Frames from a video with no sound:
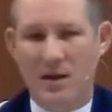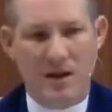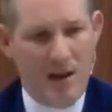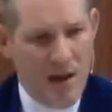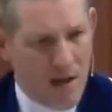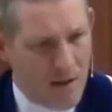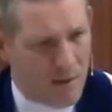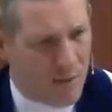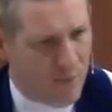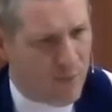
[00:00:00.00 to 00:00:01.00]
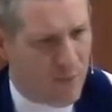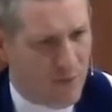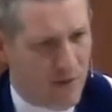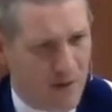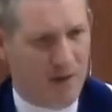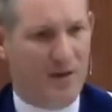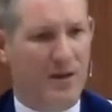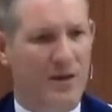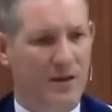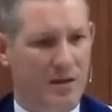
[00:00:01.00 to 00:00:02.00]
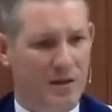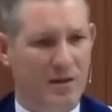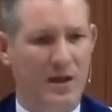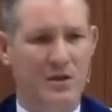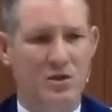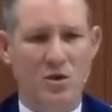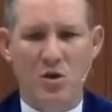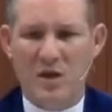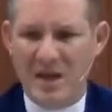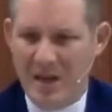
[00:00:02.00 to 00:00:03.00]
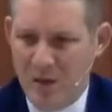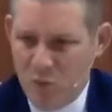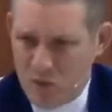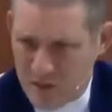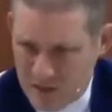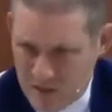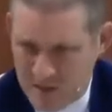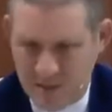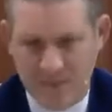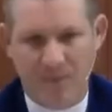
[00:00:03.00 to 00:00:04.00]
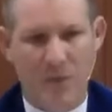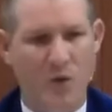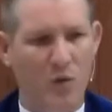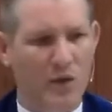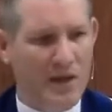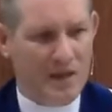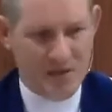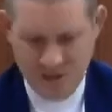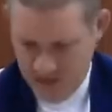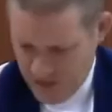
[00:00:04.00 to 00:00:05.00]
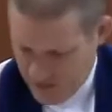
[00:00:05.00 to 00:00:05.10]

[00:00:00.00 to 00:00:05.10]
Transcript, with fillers: love. They turn inwards. All they can see